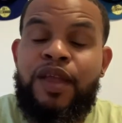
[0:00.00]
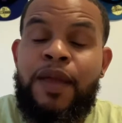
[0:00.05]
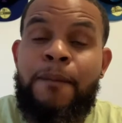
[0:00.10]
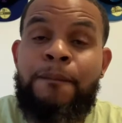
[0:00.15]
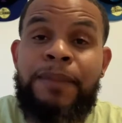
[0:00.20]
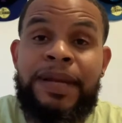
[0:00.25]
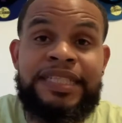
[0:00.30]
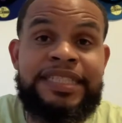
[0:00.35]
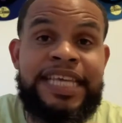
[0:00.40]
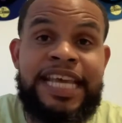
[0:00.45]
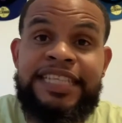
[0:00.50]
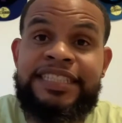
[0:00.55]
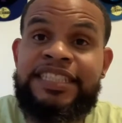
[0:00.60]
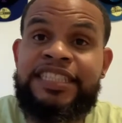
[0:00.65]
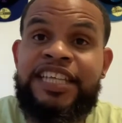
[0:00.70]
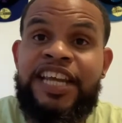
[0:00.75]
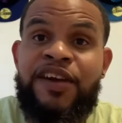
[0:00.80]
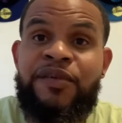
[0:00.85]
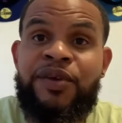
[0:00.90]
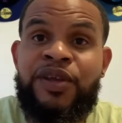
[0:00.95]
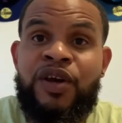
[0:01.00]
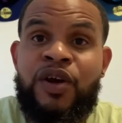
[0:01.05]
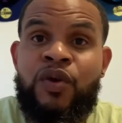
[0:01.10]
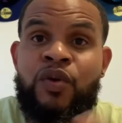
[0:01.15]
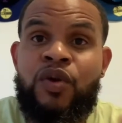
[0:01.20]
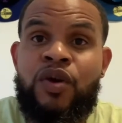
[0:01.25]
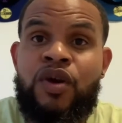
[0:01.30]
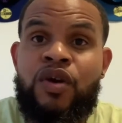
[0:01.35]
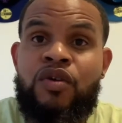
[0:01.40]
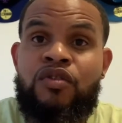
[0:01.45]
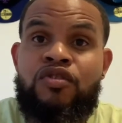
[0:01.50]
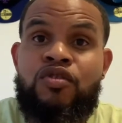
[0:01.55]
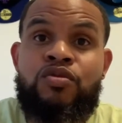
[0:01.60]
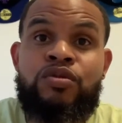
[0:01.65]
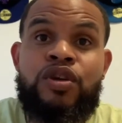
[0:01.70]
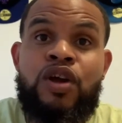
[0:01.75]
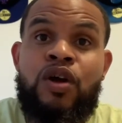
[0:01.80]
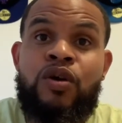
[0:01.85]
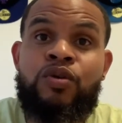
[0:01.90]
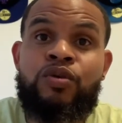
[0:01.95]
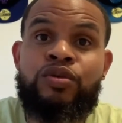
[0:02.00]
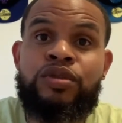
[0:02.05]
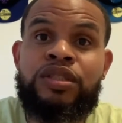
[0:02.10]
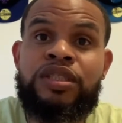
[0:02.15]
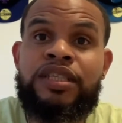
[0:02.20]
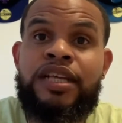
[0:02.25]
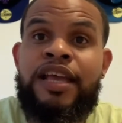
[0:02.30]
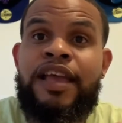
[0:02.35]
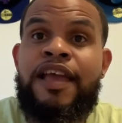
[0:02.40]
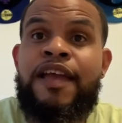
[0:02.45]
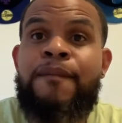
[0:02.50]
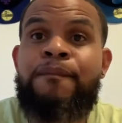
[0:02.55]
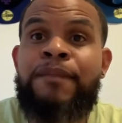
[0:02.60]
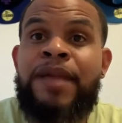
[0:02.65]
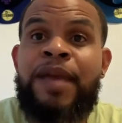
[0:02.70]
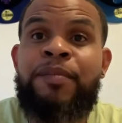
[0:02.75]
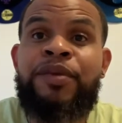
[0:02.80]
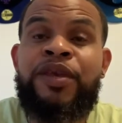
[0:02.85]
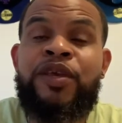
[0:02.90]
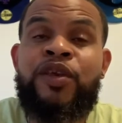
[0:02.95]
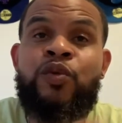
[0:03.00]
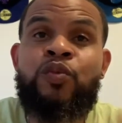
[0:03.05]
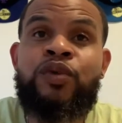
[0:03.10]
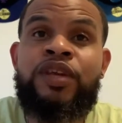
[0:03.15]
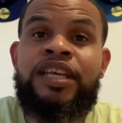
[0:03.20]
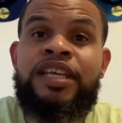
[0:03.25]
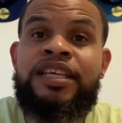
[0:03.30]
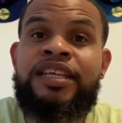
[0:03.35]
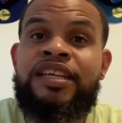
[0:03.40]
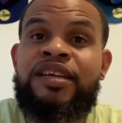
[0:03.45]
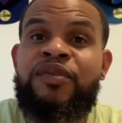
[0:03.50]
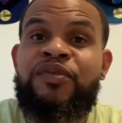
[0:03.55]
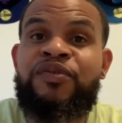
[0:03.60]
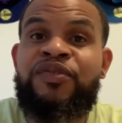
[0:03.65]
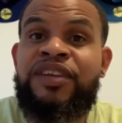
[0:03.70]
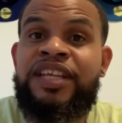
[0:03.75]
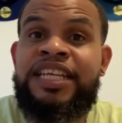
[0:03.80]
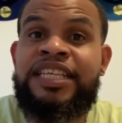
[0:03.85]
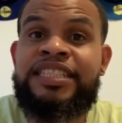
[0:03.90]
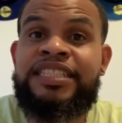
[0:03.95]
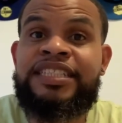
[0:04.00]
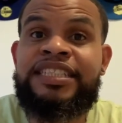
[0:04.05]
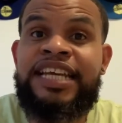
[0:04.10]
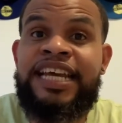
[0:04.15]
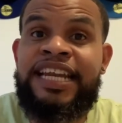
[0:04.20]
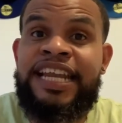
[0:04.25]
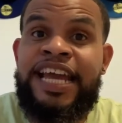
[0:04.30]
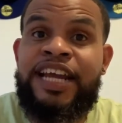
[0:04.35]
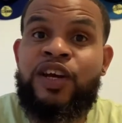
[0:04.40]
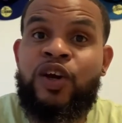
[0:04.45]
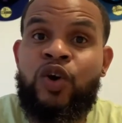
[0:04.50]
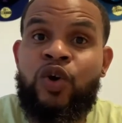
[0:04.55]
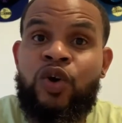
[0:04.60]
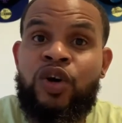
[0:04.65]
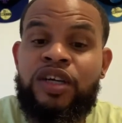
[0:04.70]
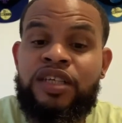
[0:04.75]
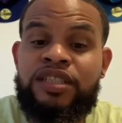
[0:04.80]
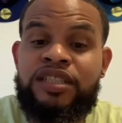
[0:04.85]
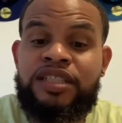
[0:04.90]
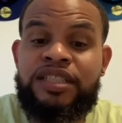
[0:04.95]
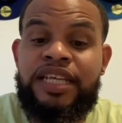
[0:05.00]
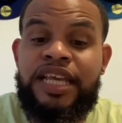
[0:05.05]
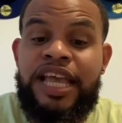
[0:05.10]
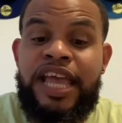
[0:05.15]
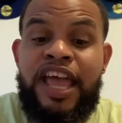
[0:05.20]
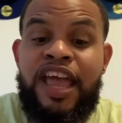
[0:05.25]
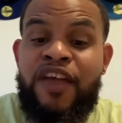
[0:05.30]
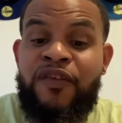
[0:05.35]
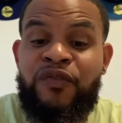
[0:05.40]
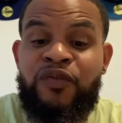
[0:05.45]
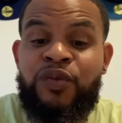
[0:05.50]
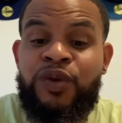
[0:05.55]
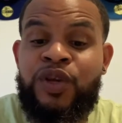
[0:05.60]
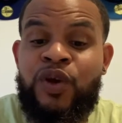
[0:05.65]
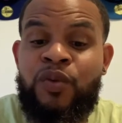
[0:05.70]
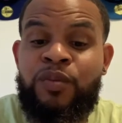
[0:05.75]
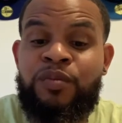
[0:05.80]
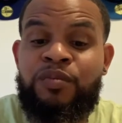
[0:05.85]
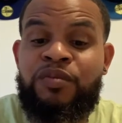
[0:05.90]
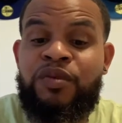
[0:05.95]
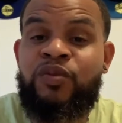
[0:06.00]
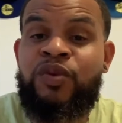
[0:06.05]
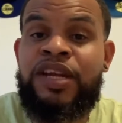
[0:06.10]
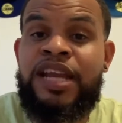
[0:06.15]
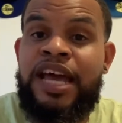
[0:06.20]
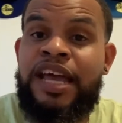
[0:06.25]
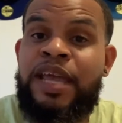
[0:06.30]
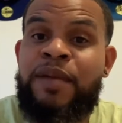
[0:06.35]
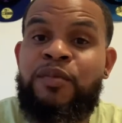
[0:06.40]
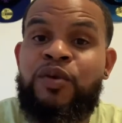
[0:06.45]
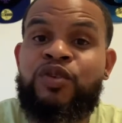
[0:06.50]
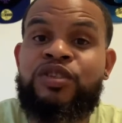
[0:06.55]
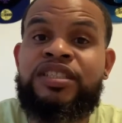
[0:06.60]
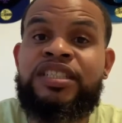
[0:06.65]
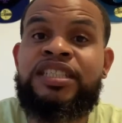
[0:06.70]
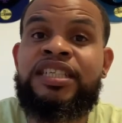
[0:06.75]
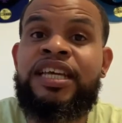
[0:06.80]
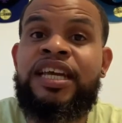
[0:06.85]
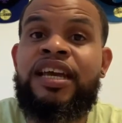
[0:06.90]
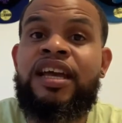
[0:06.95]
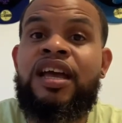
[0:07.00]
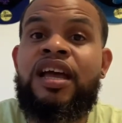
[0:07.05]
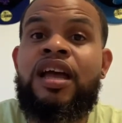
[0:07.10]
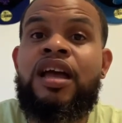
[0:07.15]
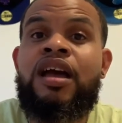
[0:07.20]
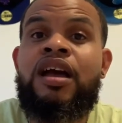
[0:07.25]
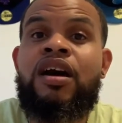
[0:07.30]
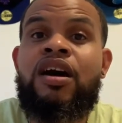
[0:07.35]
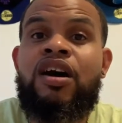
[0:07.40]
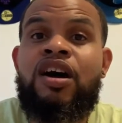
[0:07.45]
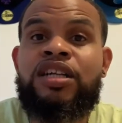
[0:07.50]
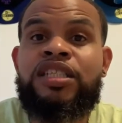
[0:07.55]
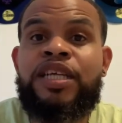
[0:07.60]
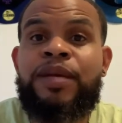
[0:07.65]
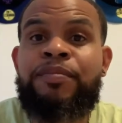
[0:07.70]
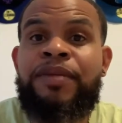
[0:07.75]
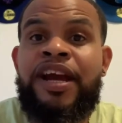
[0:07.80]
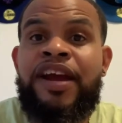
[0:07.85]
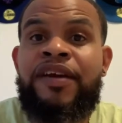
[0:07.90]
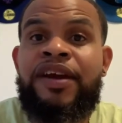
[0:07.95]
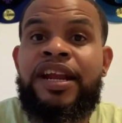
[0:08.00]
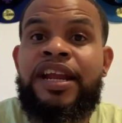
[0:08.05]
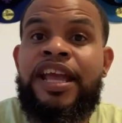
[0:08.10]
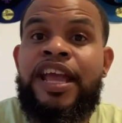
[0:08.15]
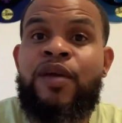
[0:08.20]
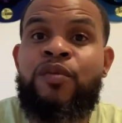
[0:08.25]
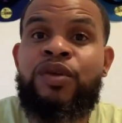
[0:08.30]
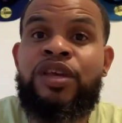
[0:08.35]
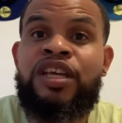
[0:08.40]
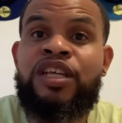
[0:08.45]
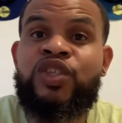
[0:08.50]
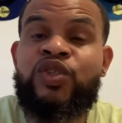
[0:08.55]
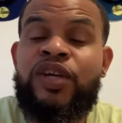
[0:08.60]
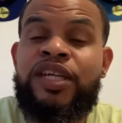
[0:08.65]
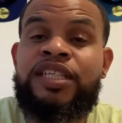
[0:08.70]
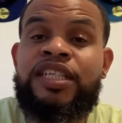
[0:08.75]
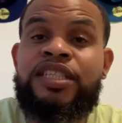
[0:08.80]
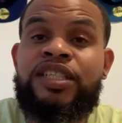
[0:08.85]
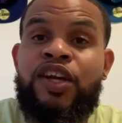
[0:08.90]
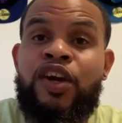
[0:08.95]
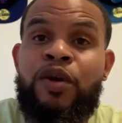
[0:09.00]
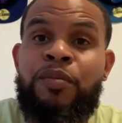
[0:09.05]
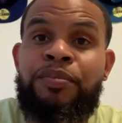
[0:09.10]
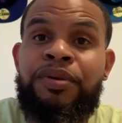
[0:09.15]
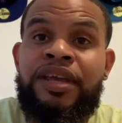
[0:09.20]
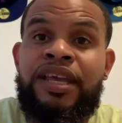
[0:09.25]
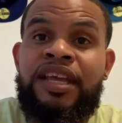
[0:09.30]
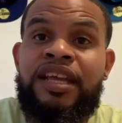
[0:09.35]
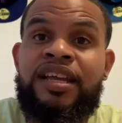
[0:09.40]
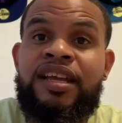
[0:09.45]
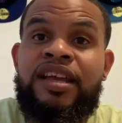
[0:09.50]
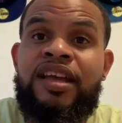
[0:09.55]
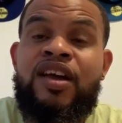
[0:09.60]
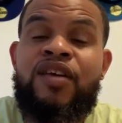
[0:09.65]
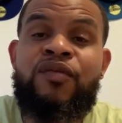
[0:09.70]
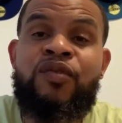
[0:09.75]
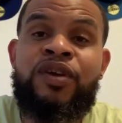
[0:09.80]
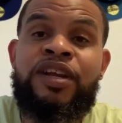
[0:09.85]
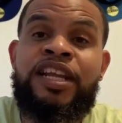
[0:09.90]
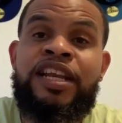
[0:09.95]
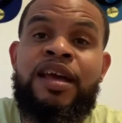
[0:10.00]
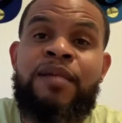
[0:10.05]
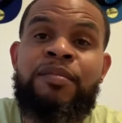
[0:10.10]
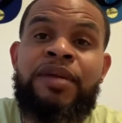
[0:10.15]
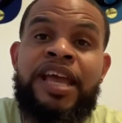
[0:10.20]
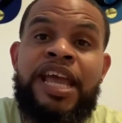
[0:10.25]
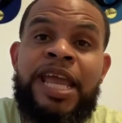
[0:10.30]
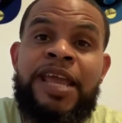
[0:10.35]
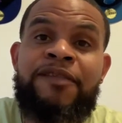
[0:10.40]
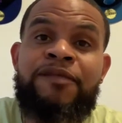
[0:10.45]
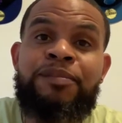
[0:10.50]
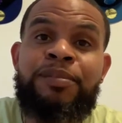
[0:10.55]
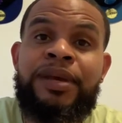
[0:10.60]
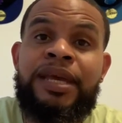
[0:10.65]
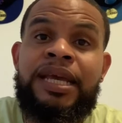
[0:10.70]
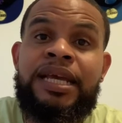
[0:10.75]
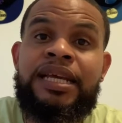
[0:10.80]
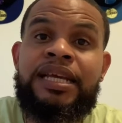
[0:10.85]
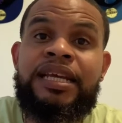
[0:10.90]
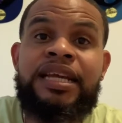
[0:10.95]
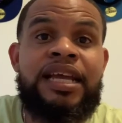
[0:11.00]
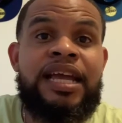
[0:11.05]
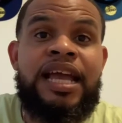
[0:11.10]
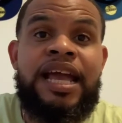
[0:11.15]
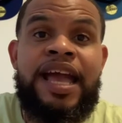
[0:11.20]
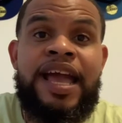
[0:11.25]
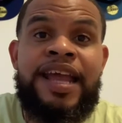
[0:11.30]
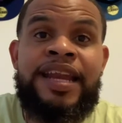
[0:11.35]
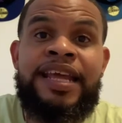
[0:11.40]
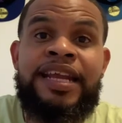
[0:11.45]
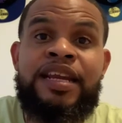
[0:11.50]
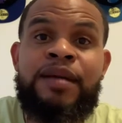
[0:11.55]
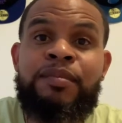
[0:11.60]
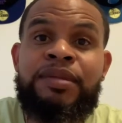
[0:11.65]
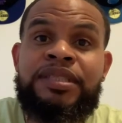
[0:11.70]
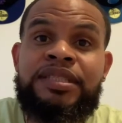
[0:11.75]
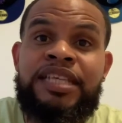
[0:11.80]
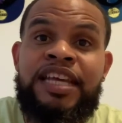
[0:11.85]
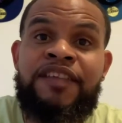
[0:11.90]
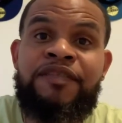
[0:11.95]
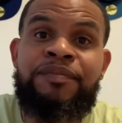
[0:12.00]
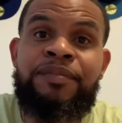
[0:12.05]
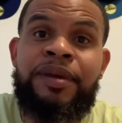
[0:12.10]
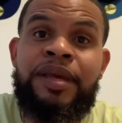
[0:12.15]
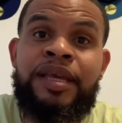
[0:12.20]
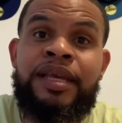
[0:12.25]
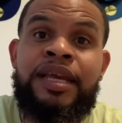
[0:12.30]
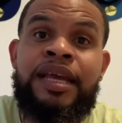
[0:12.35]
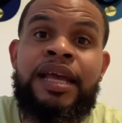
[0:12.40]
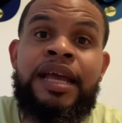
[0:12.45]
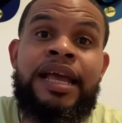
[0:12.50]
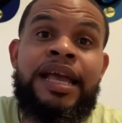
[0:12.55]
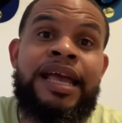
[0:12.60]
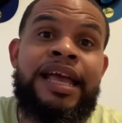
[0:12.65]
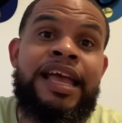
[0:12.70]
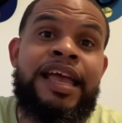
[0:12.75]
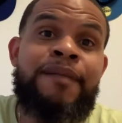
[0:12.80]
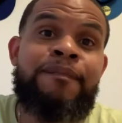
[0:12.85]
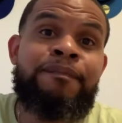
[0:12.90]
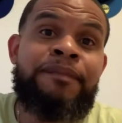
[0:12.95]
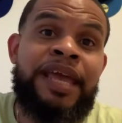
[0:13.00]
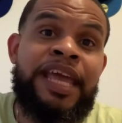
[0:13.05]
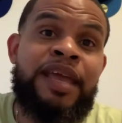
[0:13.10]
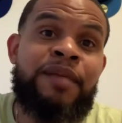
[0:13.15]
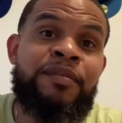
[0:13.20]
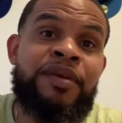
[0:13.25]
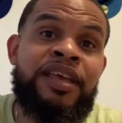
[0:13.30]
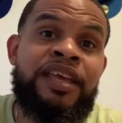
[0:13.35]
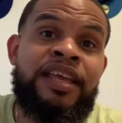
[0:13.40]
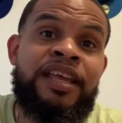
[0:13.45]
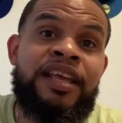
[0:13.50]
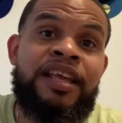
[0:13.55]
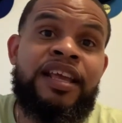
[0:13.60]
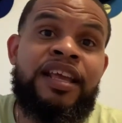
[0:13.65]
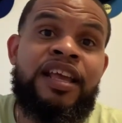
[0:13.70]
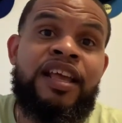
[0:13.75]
Best case scenario, who knows? Maybe we could fleece the Atlanta Hawks if we're not able to get RJ Barrett, and we could trade the 3rd pick for the number 8th pick and the number 10th pick, and maybe